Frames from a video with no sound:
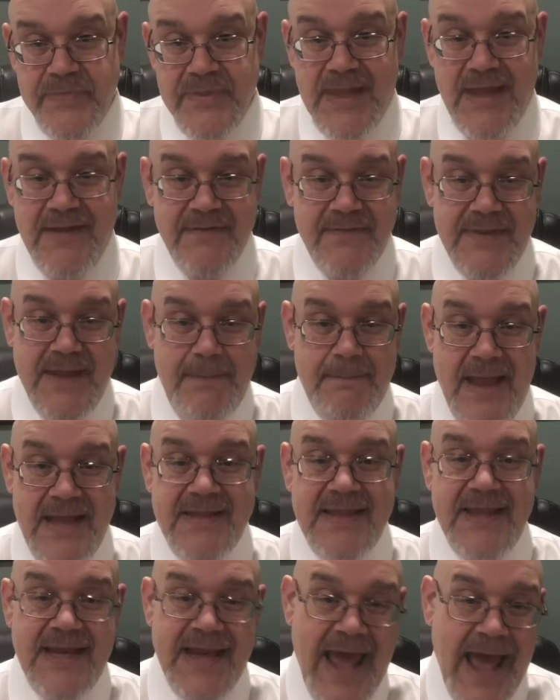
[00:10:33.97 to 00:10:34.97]
They
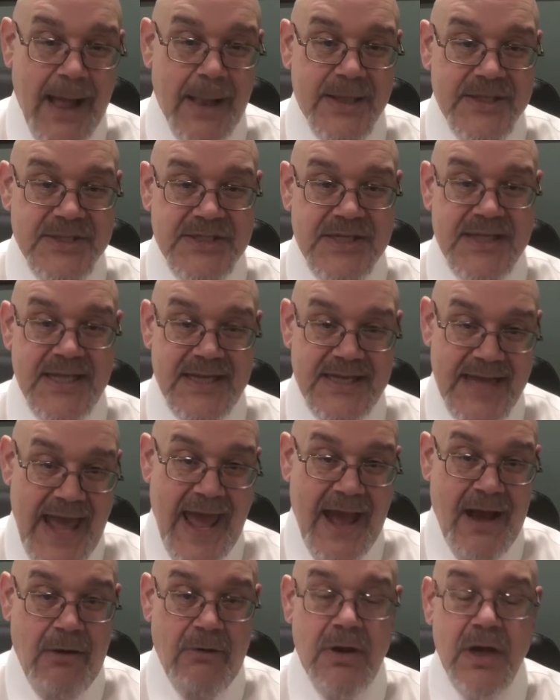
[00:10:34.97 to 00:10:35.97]
made the analogy that
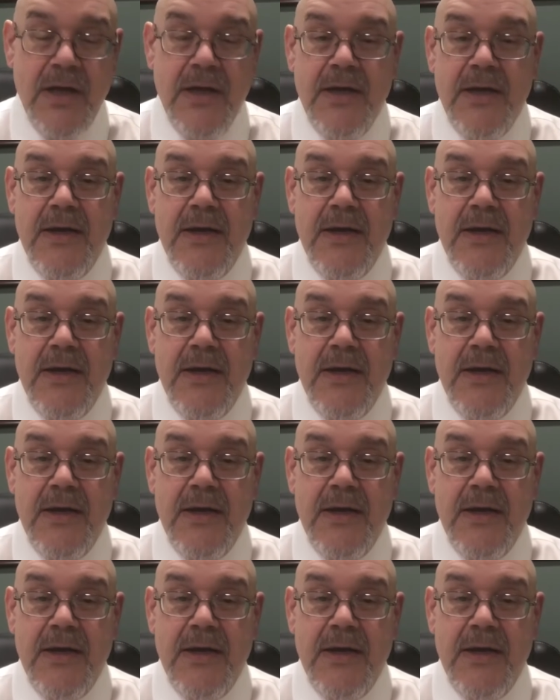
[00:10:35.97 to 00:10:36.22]
now